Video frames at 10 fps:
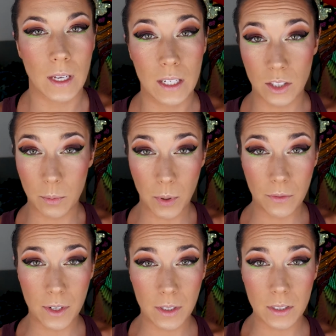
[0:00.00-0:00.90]
Is it
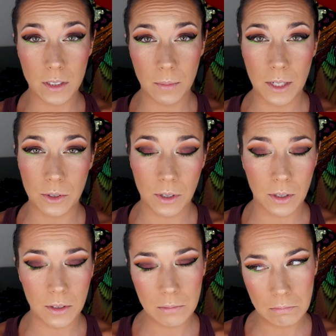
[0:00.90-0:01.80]
perfectly
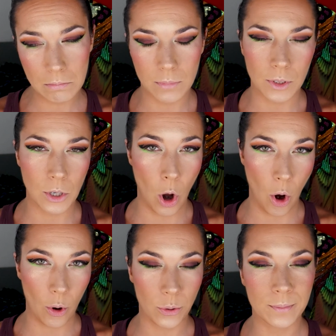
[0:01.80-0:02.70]
symmetrical?
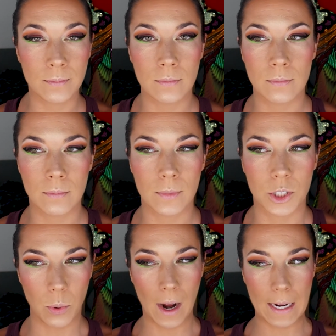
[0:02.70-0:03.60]
No.
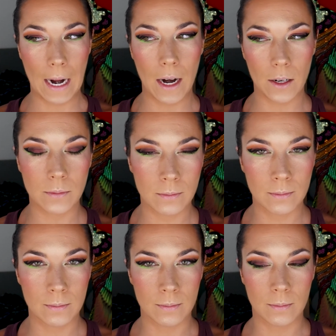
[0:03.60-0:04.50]
Do I care?
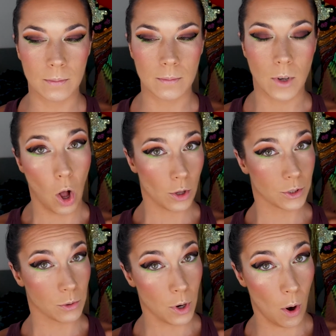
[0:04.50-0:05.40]

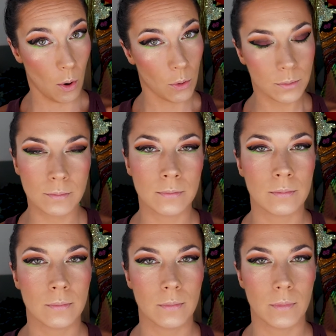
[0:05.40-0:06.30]
Also no.
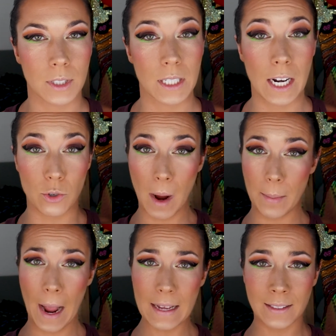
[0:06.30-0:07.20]
Did I do my
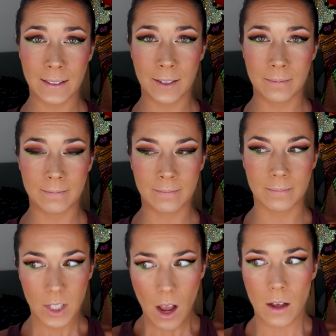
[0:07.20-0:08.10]
best?
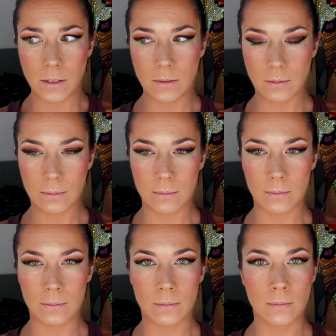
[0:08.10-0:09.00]
Yeah.
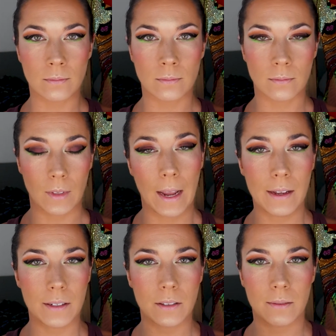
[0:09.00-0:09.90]

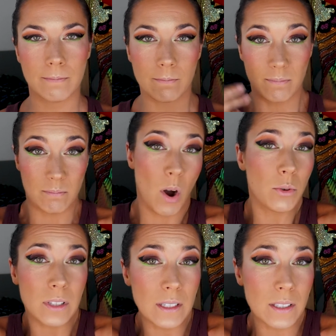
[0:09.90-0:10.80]
And it's
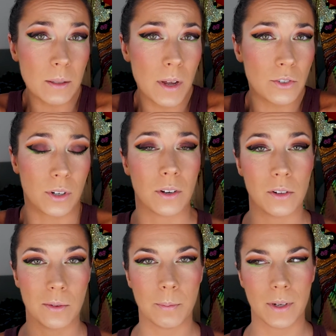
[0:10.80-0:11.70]
mostly
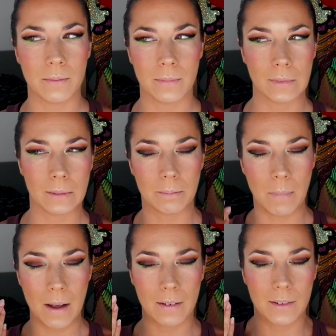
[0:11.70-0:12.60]
symmetrical, but
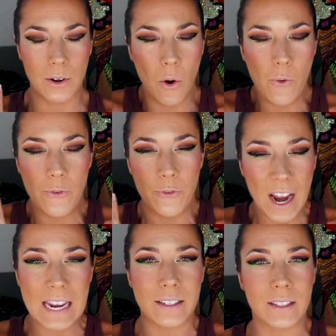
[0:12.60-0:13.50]
no
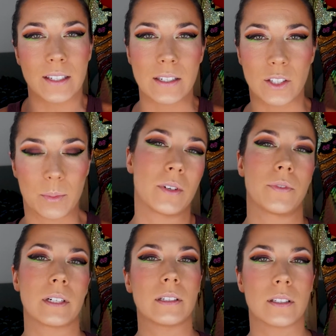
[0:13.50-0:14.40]
face is
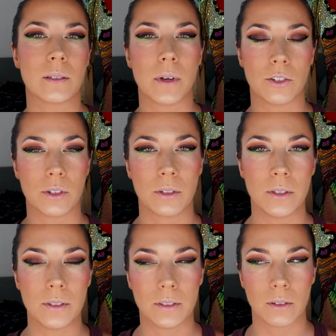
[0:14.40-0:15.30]
perfectly
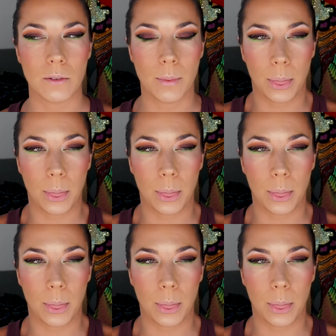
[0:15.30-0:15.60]
symmetrical, so.